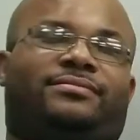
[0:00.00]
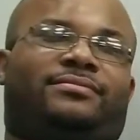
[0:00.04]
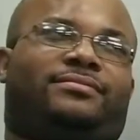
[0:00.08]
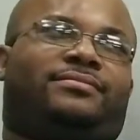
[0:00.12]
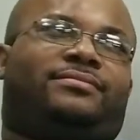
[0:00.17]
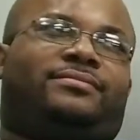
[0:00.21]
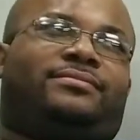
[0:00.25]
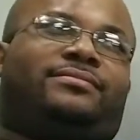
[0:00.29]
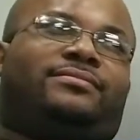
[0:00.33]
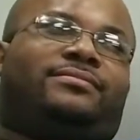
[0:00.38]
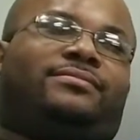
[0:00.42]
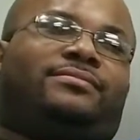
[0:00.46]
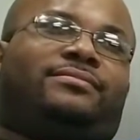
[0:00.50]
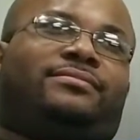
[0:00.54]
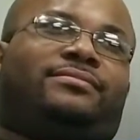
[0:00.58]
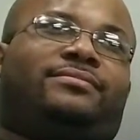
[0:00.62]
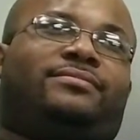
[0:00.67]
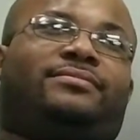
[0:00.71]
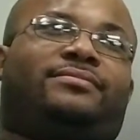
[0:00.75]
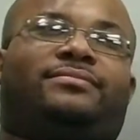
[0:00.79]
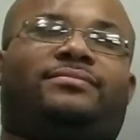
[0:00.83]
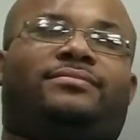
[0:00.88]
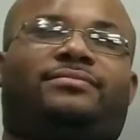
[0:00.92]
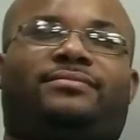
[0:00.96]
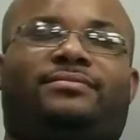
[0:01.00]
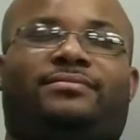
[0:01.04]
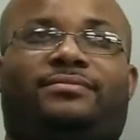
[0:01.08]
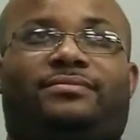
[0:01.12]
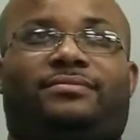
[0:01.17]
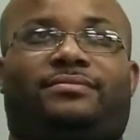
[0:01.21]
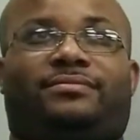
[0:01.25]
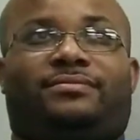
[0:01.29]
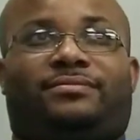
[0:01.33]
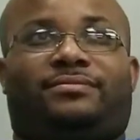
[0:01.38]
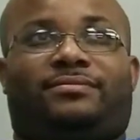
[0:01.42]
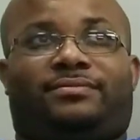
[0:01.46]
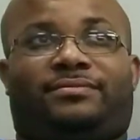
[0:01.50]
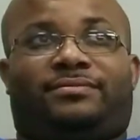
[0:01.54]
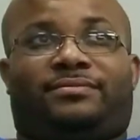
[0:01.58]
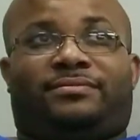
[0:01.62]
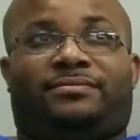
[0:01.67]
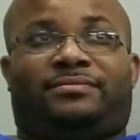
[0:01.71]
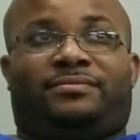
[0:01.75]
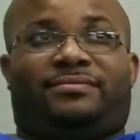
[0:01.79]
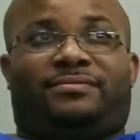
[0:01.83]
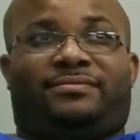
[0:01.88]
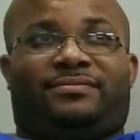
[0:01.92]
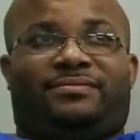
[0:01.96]

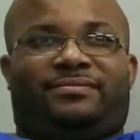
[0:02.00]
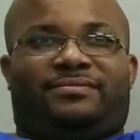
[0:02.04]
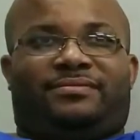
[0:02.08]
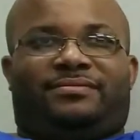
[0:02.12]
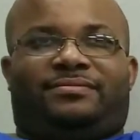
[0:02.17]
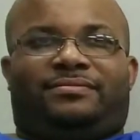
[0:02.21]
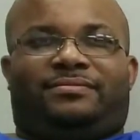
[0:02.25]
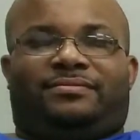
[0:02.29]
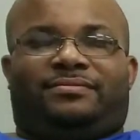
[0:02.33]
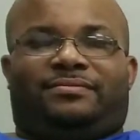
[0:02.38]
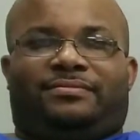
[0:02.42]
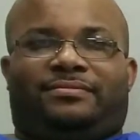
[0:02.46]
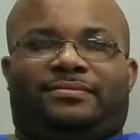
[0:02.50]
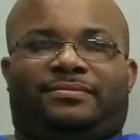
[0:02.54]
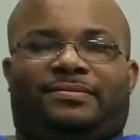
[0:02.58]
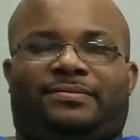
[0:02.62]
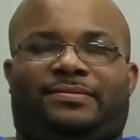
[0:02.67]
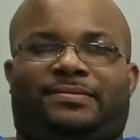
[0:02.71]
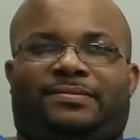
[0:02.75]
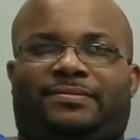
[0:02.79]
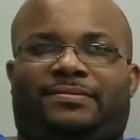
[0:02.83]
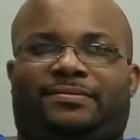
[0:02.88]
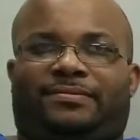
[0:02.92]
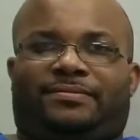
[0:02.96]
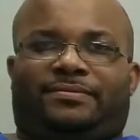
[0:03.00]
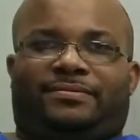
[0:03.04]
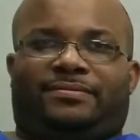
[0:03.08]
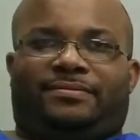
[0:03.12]
(silent)